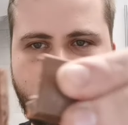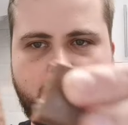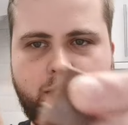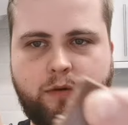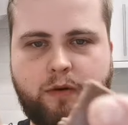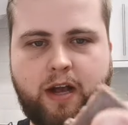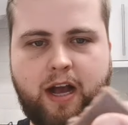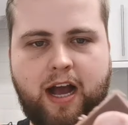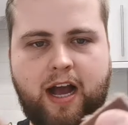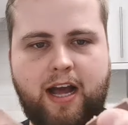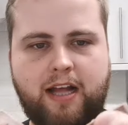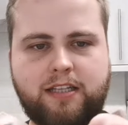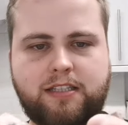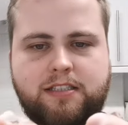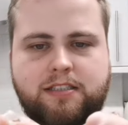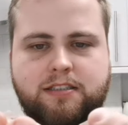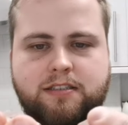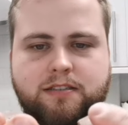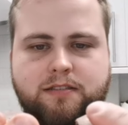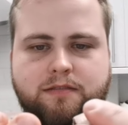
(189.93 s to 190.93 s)
you
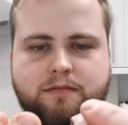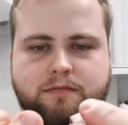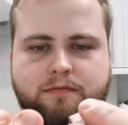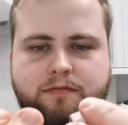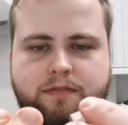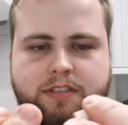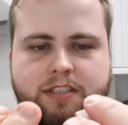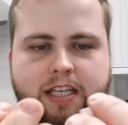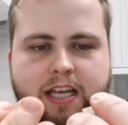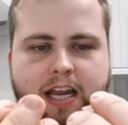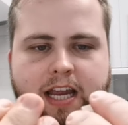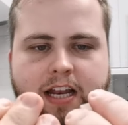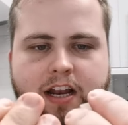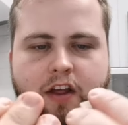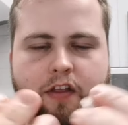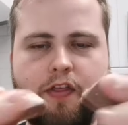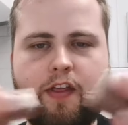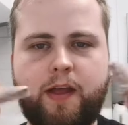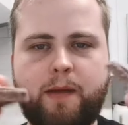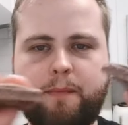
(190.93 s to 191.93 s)
can't see
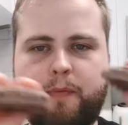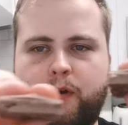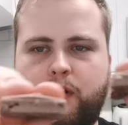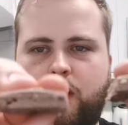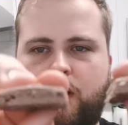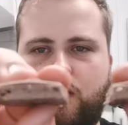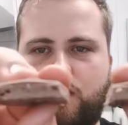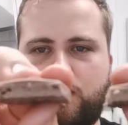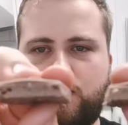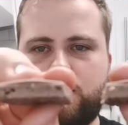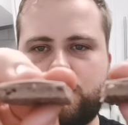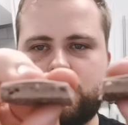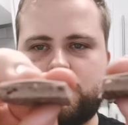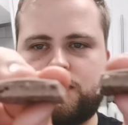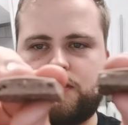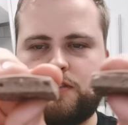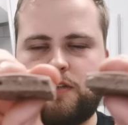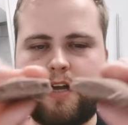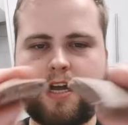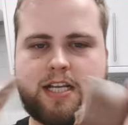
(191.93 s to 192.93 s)
nothing but holes.
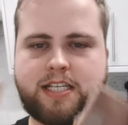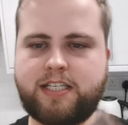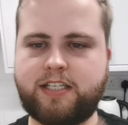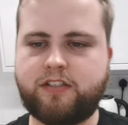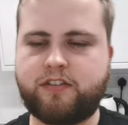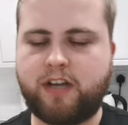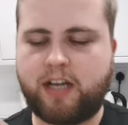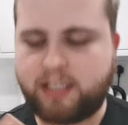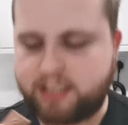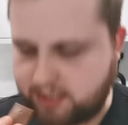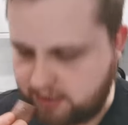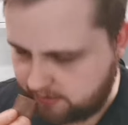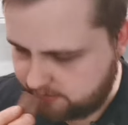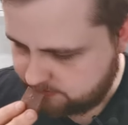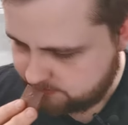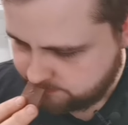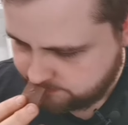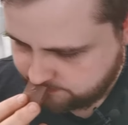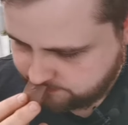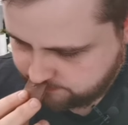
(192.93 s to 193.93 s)
So that's interesting.
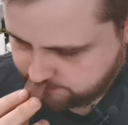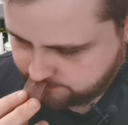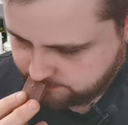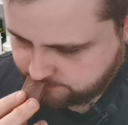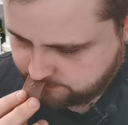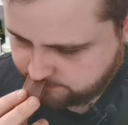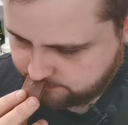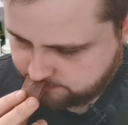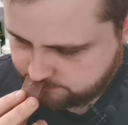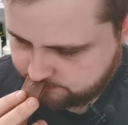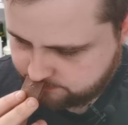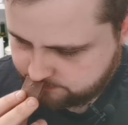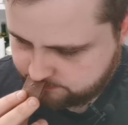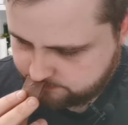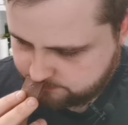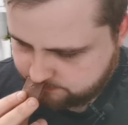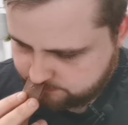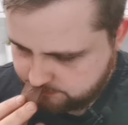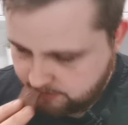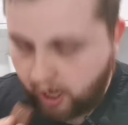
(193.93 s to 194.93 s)

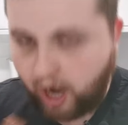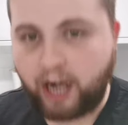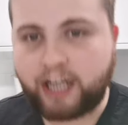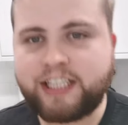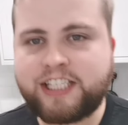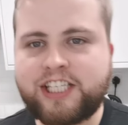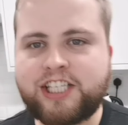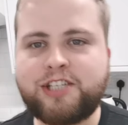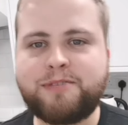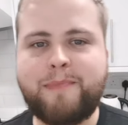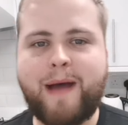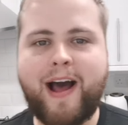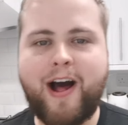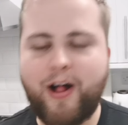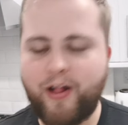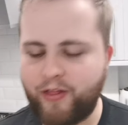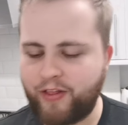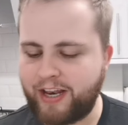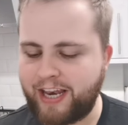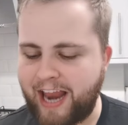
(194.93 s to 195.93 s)
I can
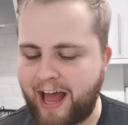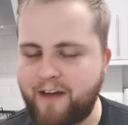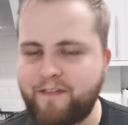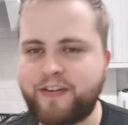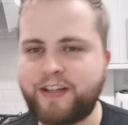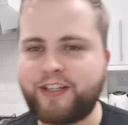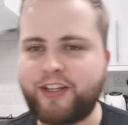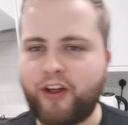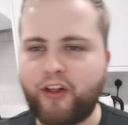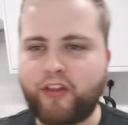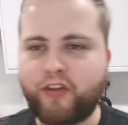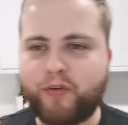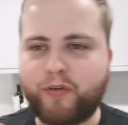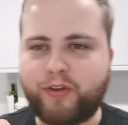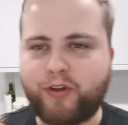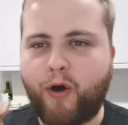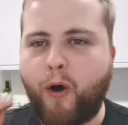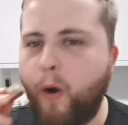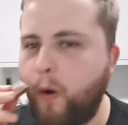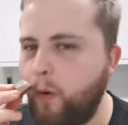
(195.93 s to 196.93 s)
smell the lavender through the